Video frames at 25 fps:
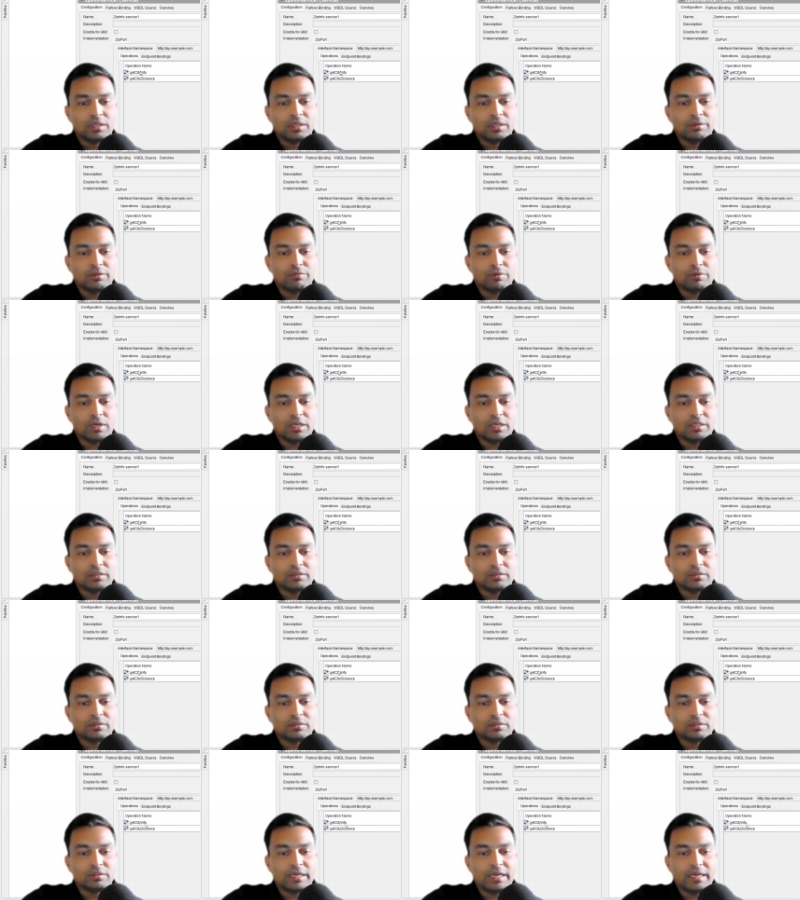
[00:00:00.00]
The one
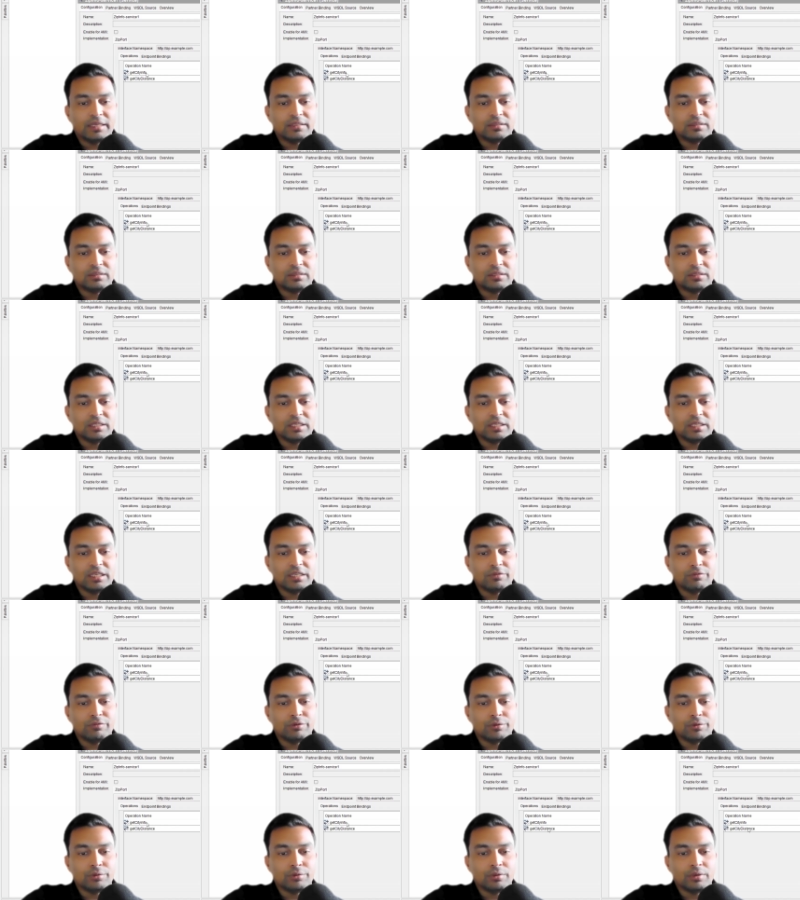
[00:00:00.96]
is get city
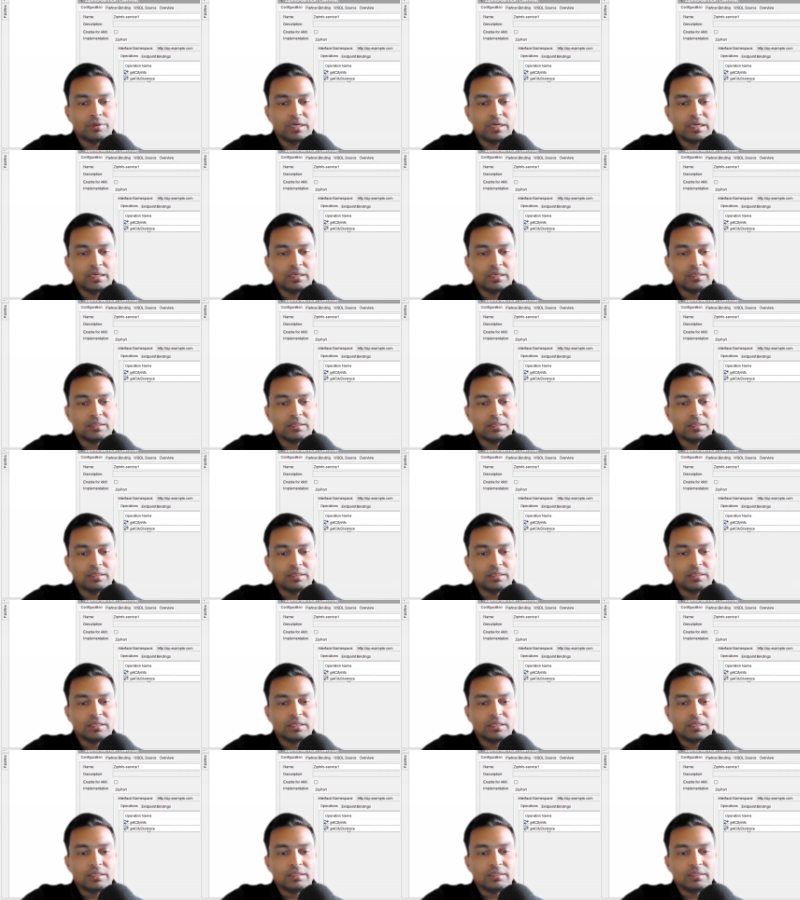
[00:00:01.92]
info and
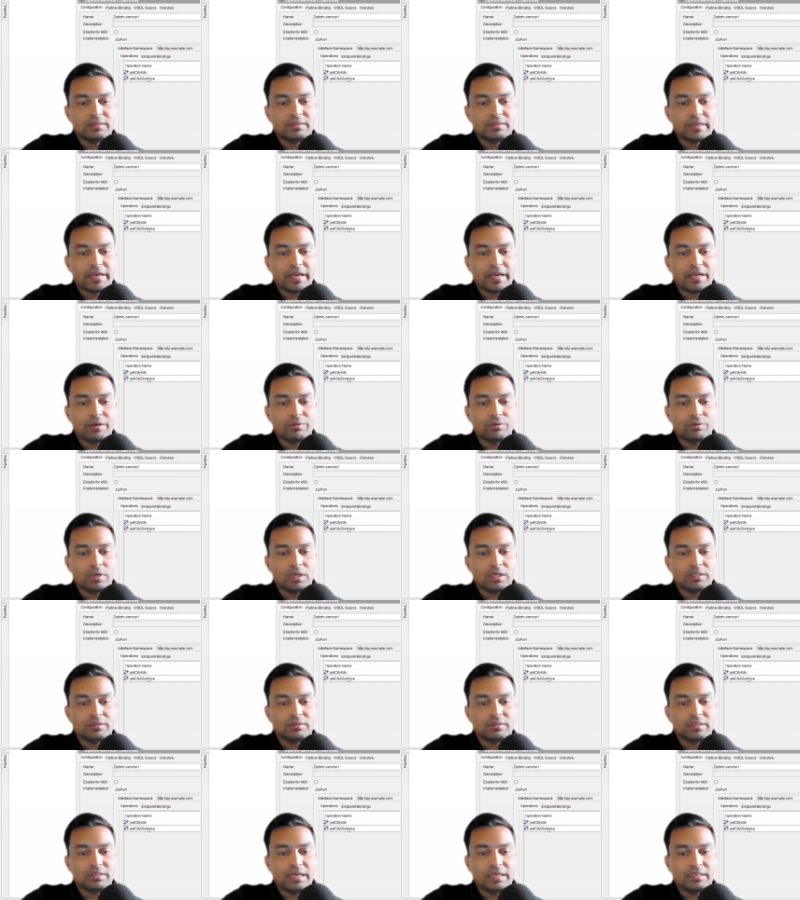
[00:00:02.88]
the second one
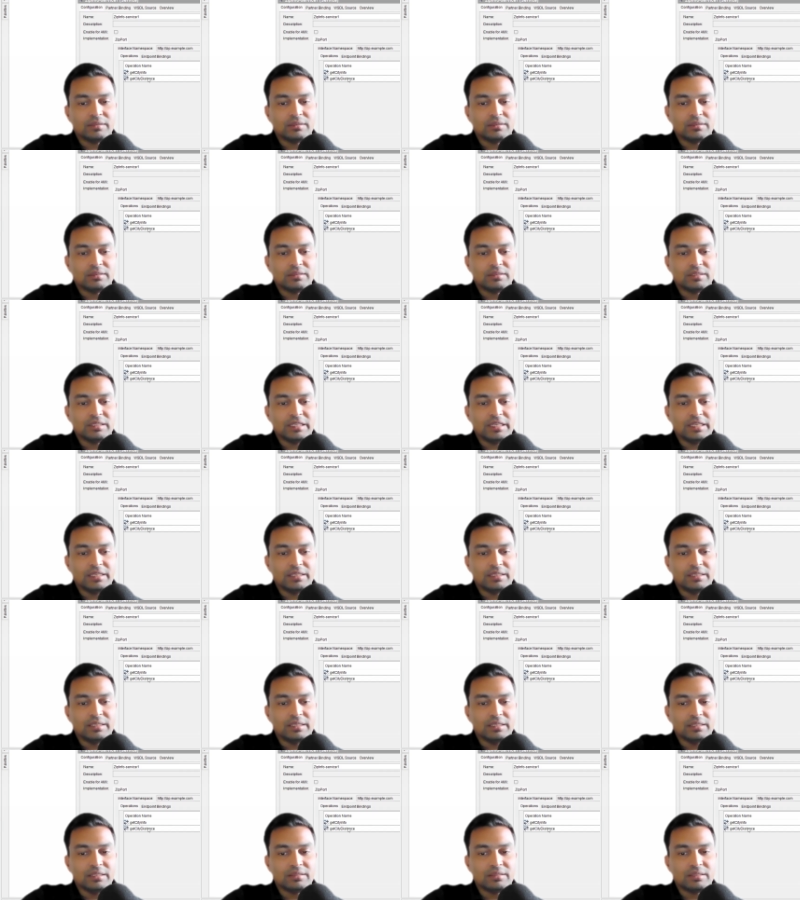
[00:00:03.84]
is get city
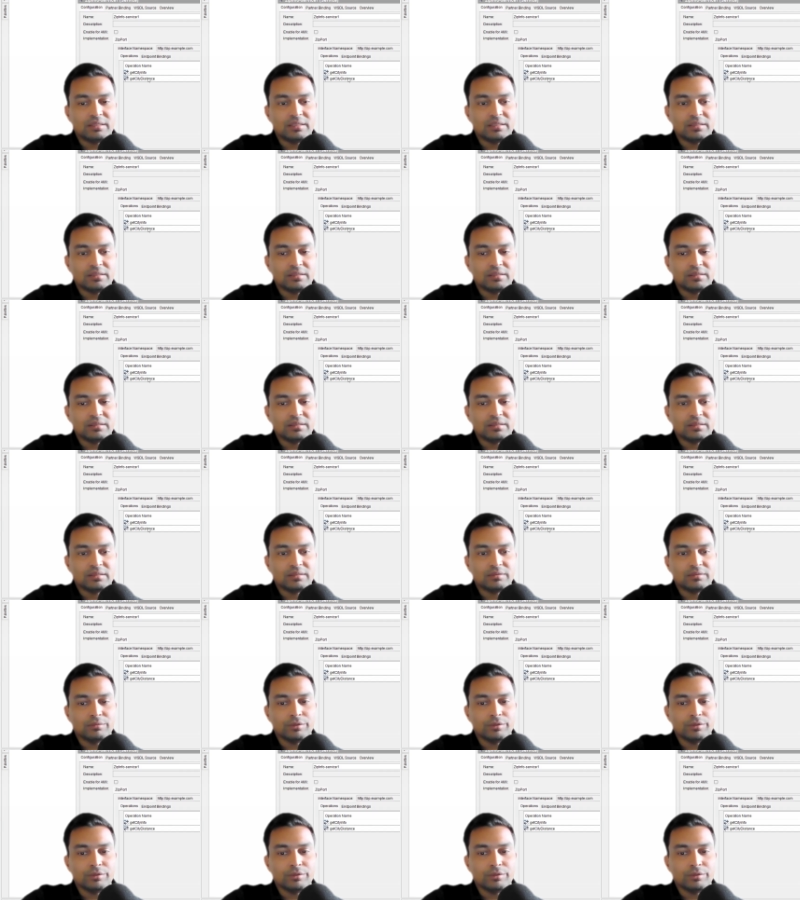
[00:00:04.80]
distance.